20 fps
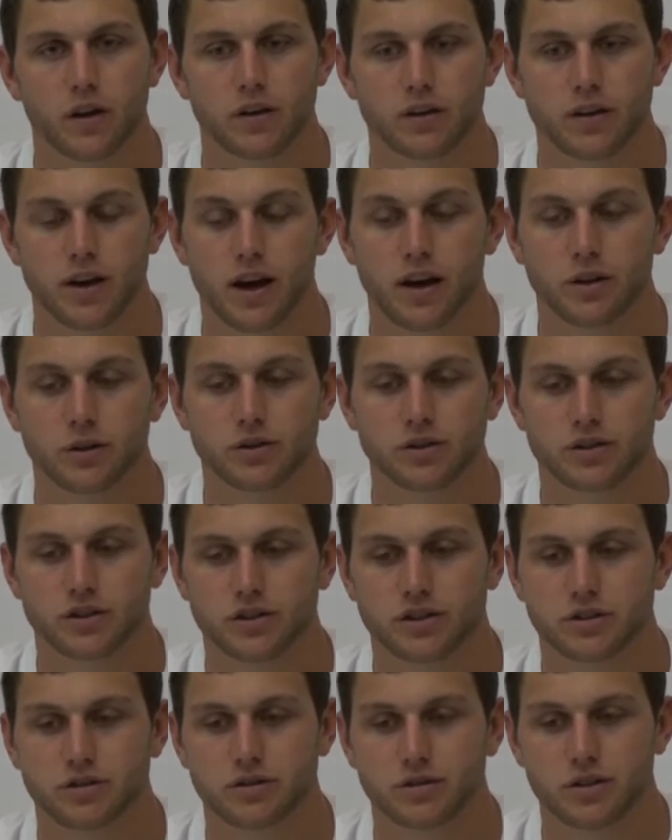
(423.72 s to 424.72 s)
Yeah, it
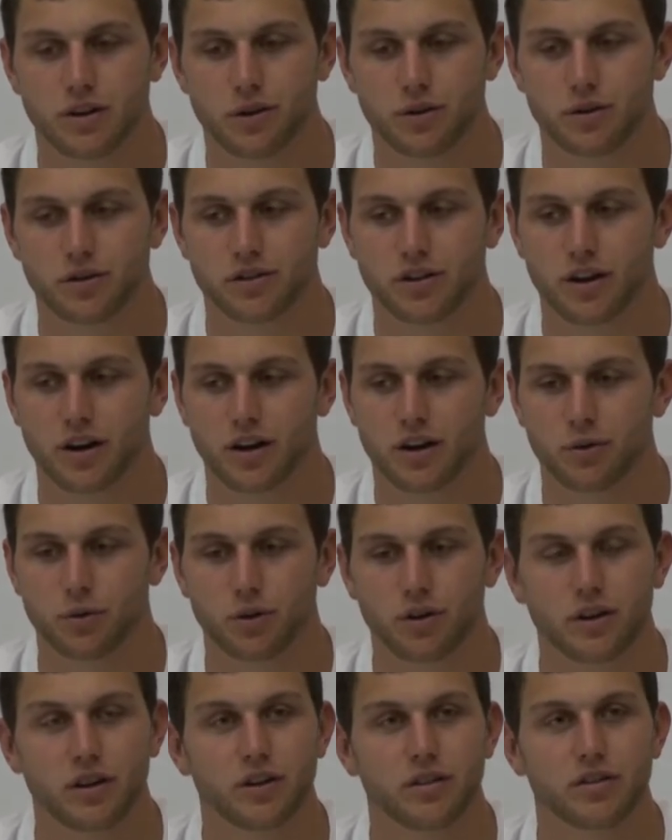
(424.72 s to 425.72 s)
was a
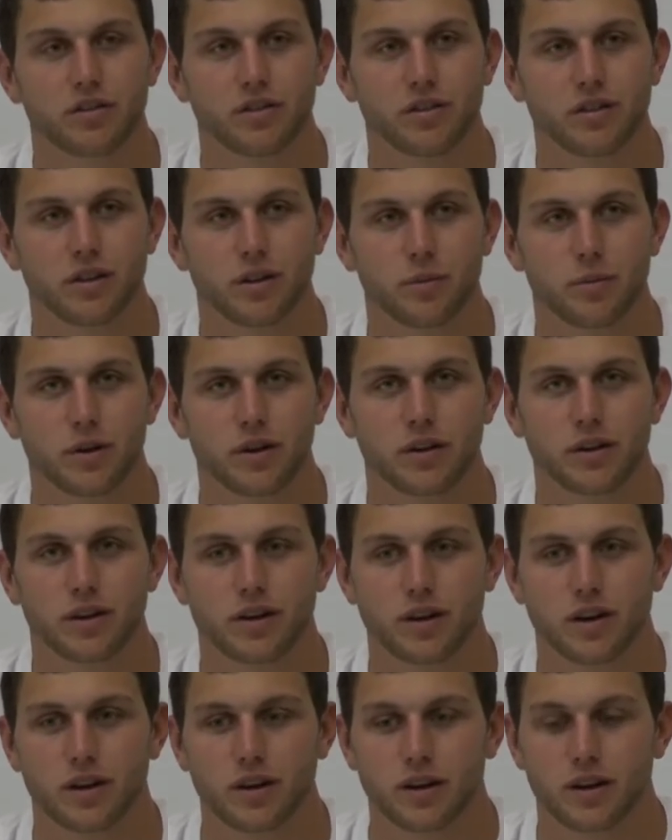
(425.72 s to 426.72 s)
relief. I mean,
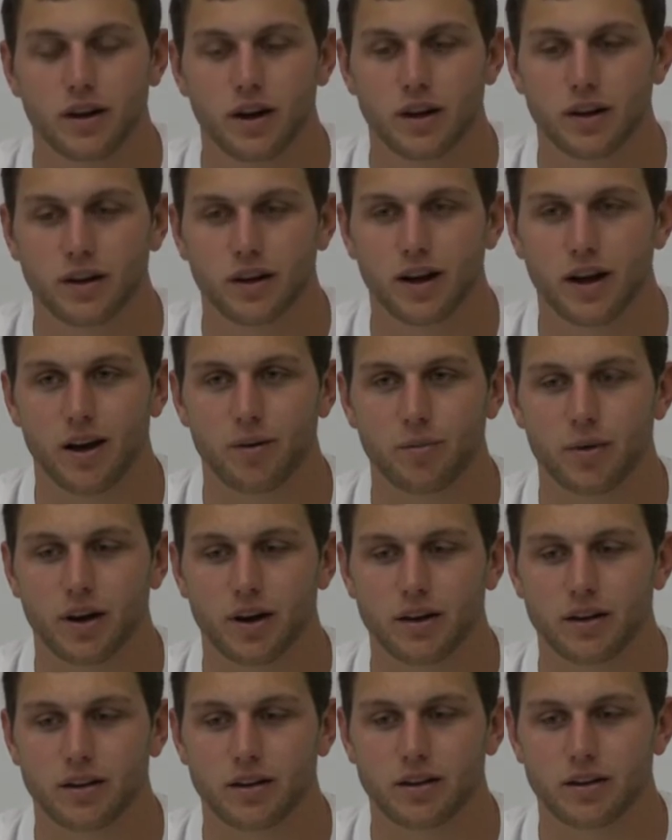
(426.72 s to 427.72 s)
at the
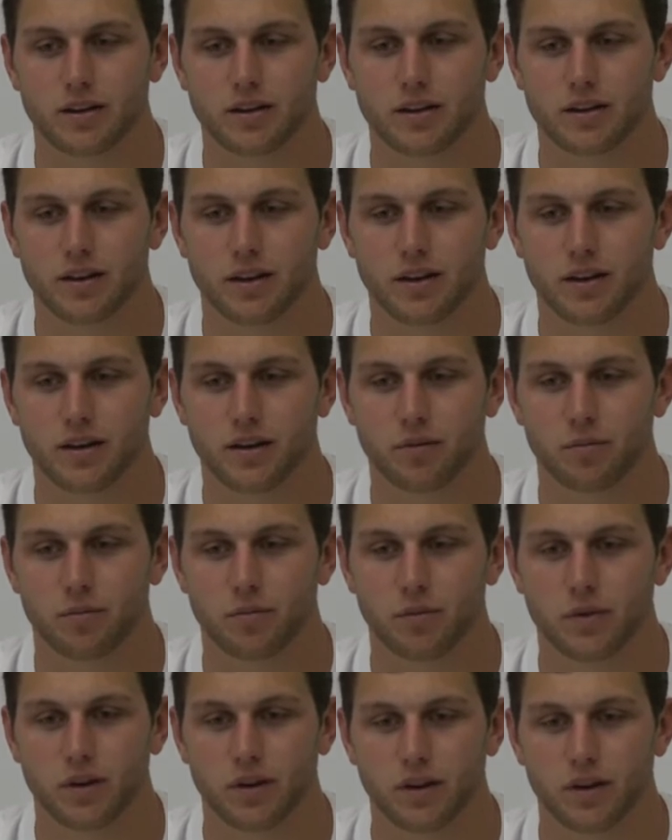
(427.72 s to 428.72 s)
combine, I
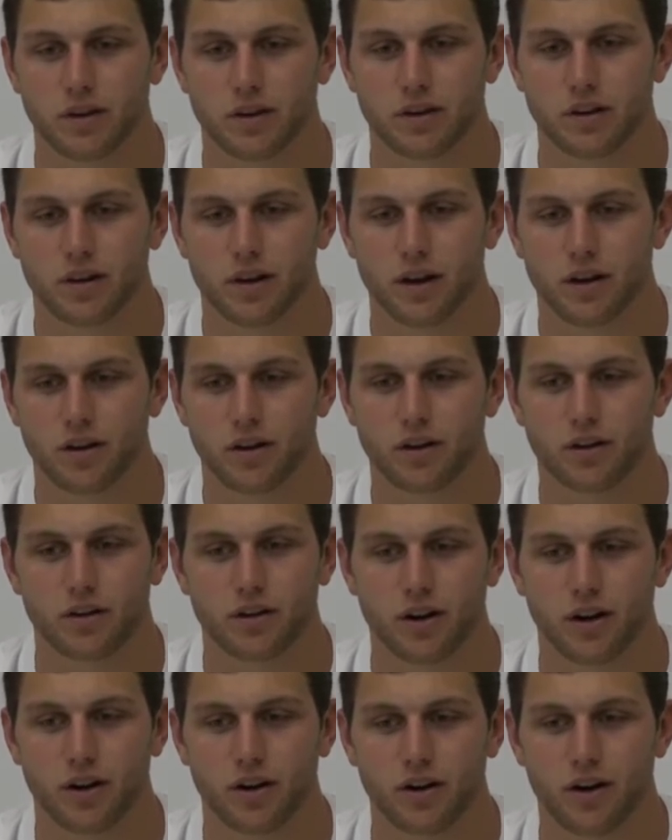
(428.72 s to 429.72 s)
don't know
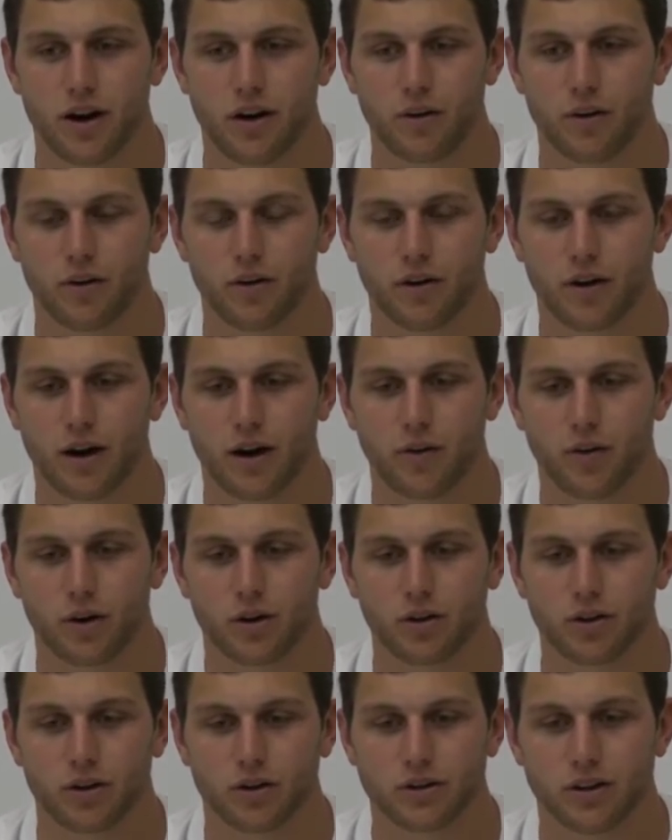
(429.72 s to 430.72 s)
how I
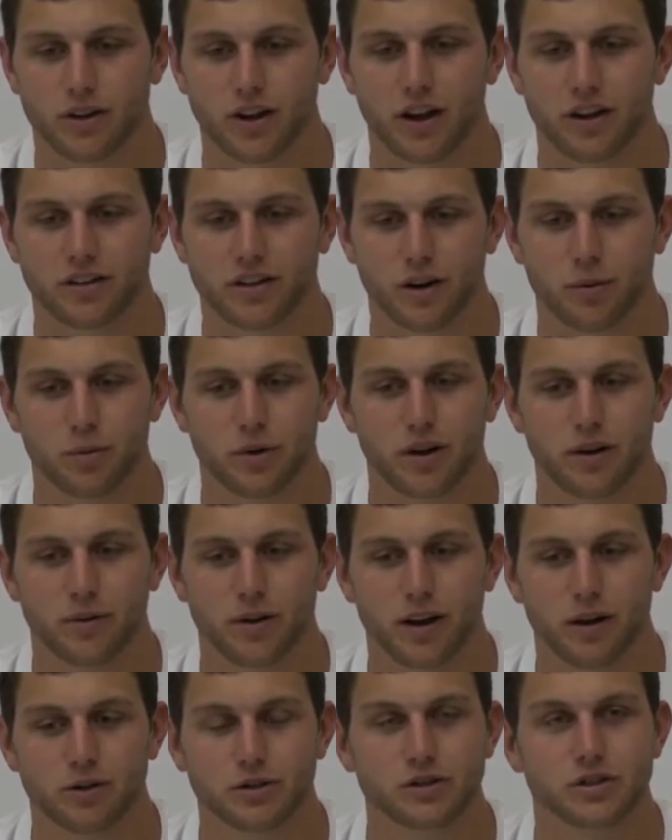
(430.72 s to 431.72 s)
looked on the outside, but I mean,
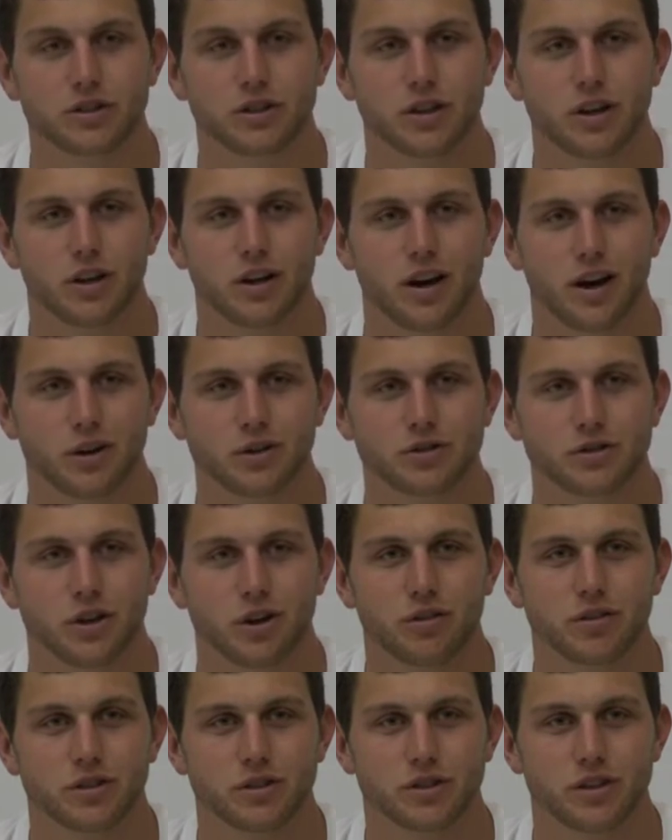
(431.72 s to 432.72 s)
I was
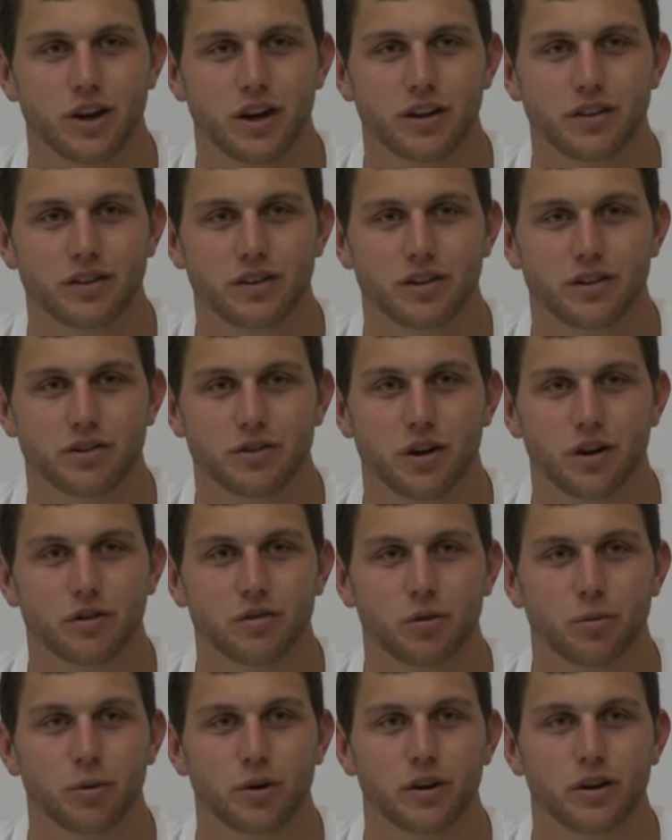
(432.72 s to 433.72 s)
nervous. You know, it's a
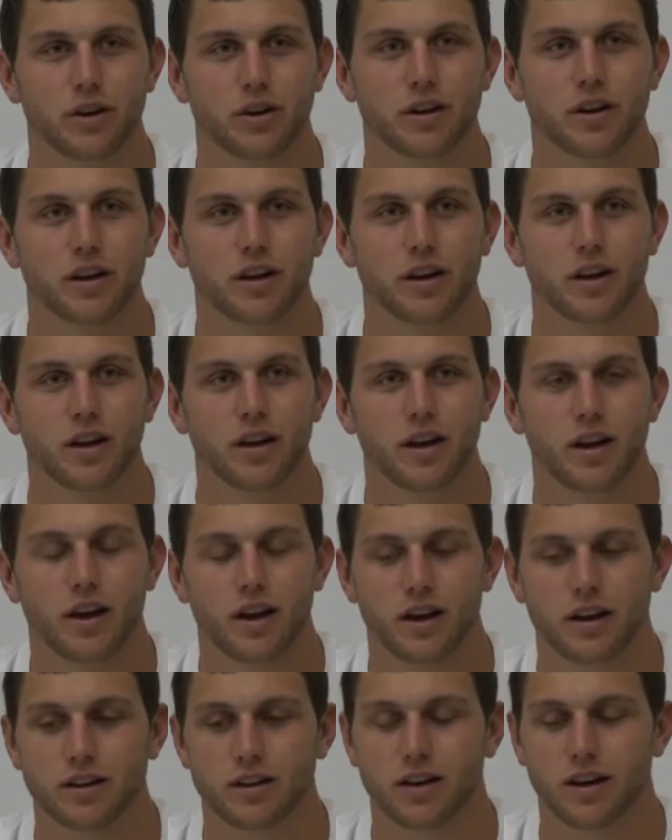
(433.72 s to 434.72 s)
stressful period,
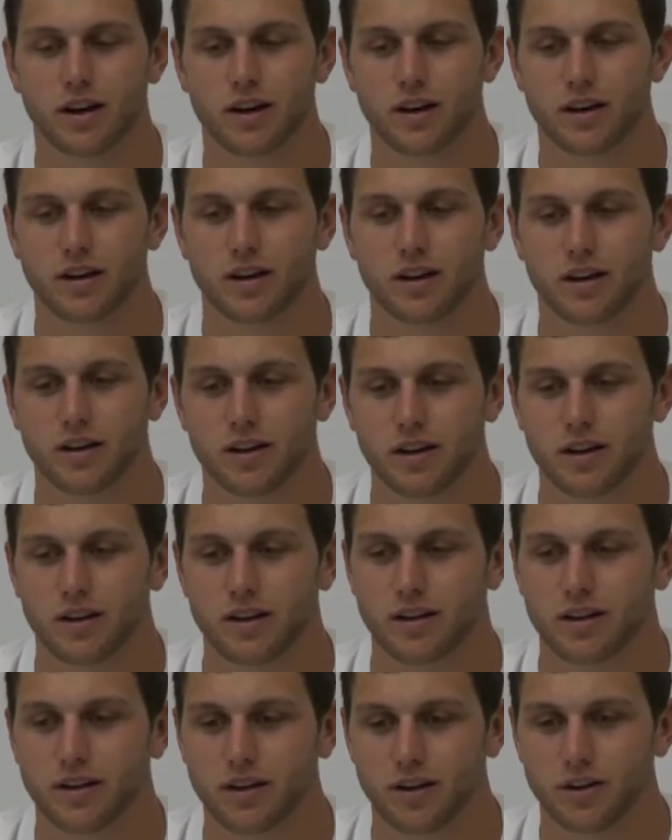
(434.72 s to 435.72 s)
and
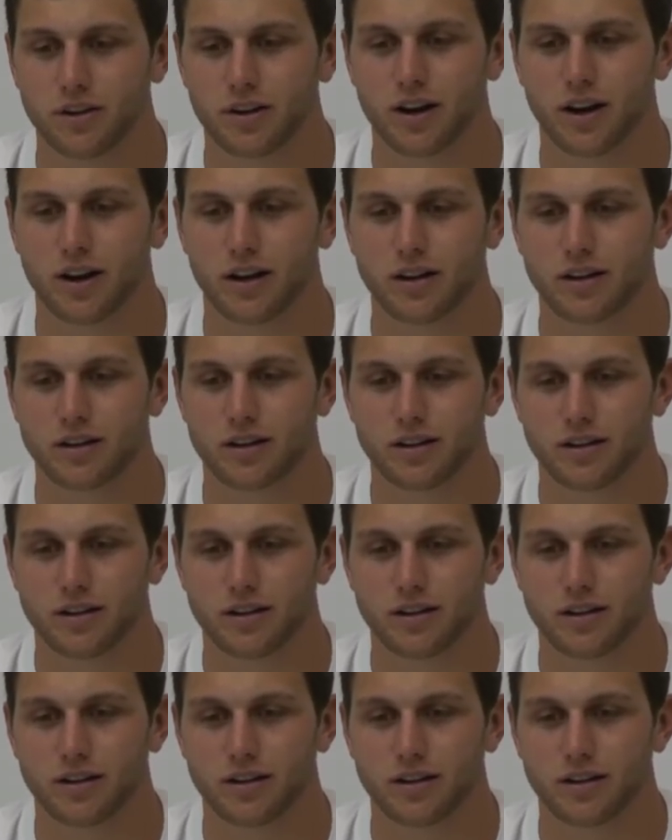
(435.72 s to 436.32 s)
you know, you got